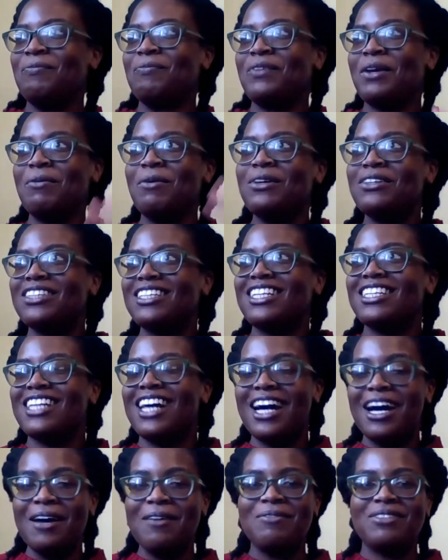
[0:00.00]
Most of the
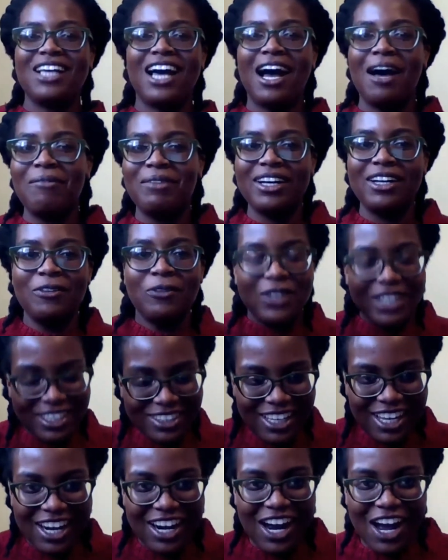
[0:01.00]
times, Ahmon with his
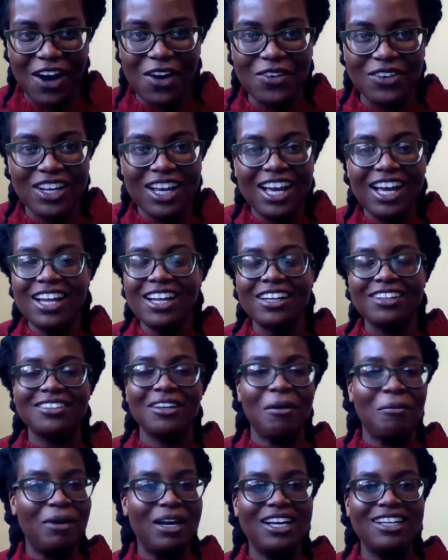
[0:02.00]
hair out looks
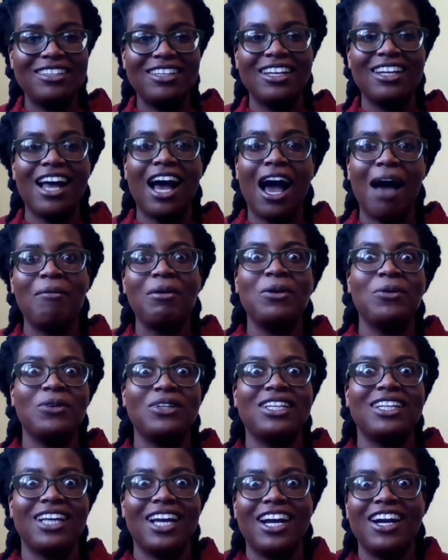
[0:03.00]
amazing. Ahmon with
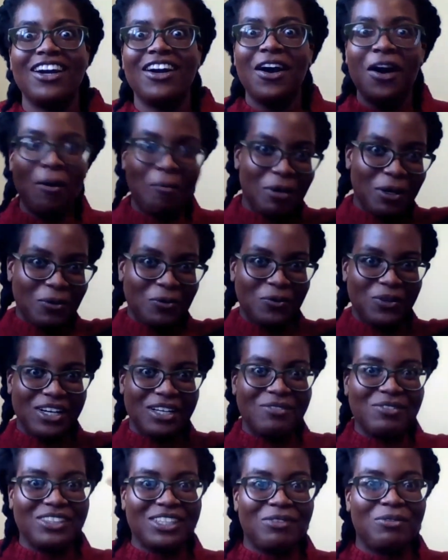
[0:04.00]
his hair
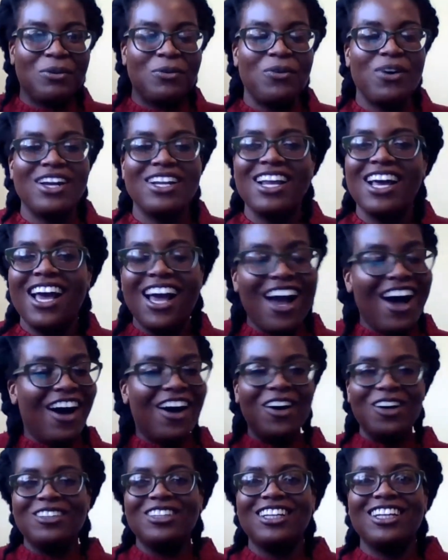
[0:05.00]
pulled up in one,
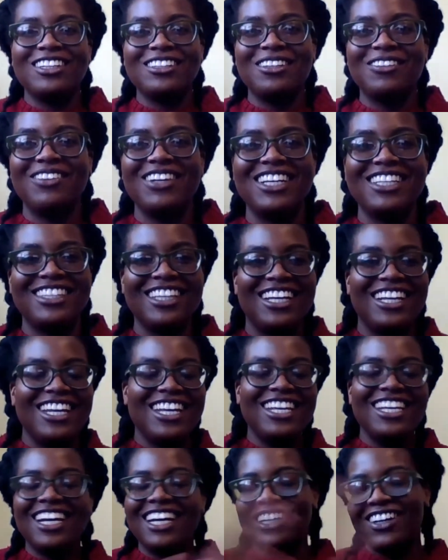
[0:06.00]
also looks amazing. He
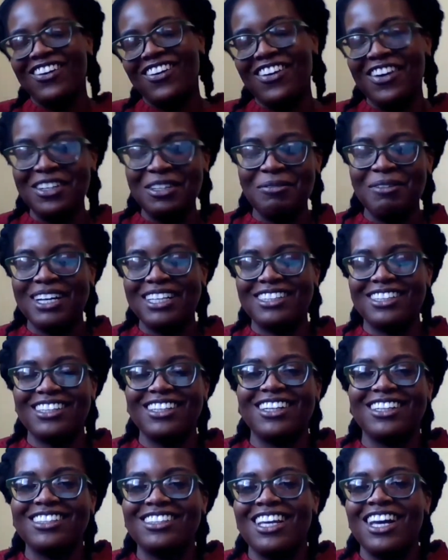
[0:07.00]
had all the best
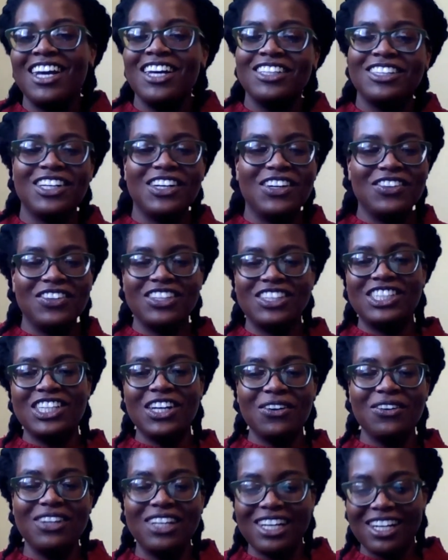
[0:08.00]
looks. So the
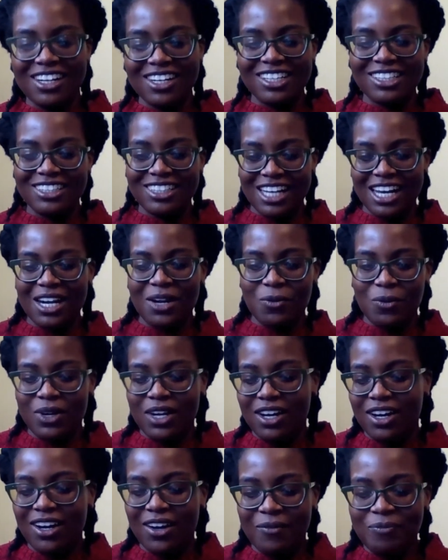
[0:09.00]
show literally started with
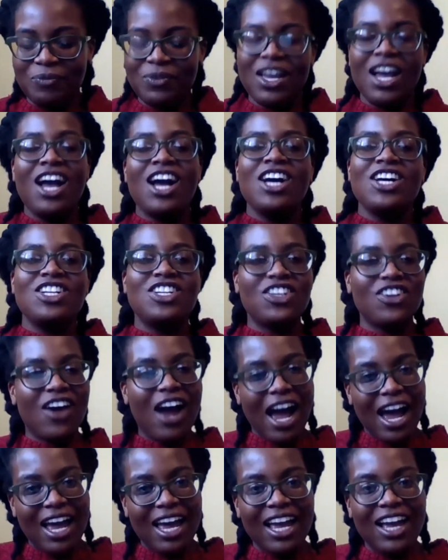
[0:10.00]
her
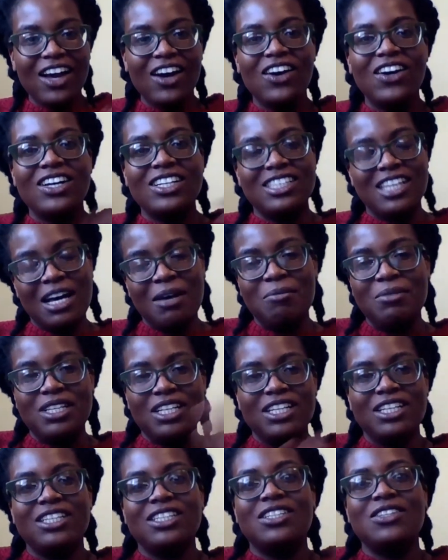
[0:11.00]
trying or
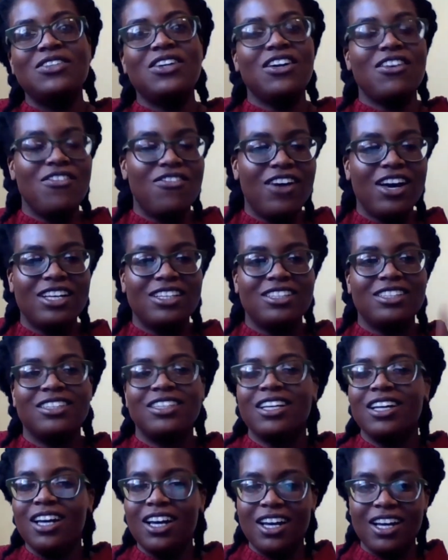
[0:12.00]
attempting to confess
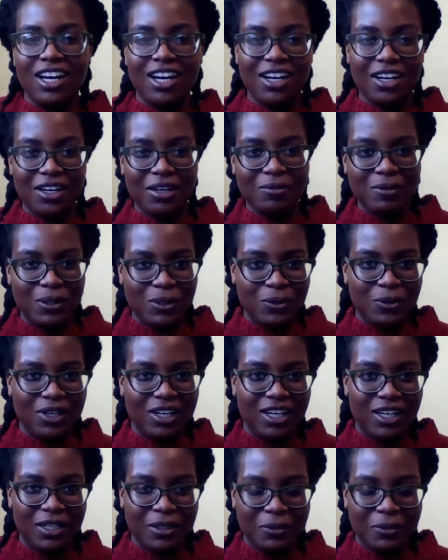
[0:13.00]
to her